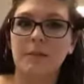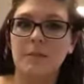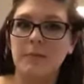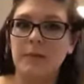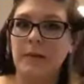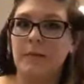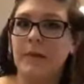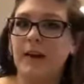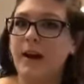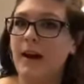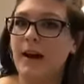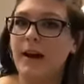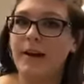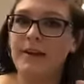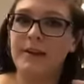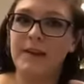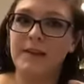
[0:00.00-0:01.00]
would be
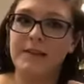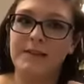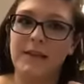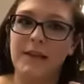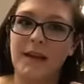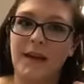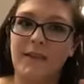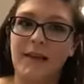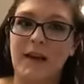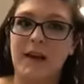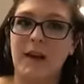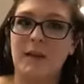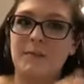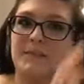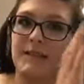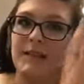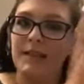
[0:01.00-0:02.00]
behind, and see how that
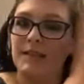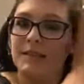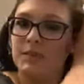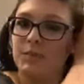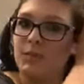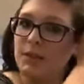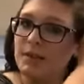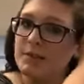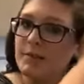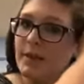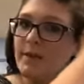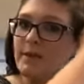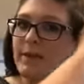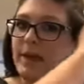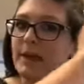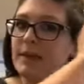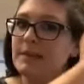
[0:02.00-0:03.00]
comes in towards my
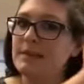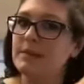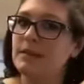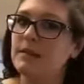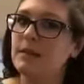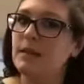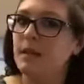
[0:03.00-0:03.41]
face.